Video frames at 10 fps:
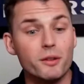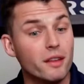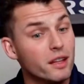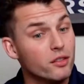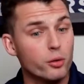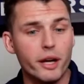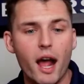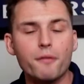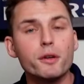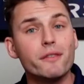I think he's a great
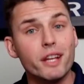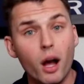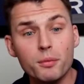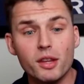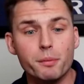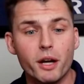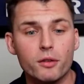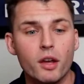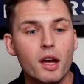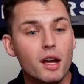athlete. If he comes to the Bears,
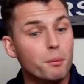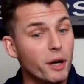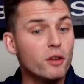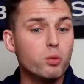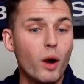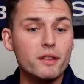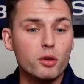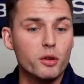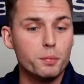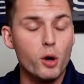Bears went
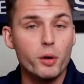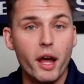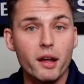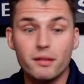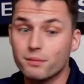to his pro day.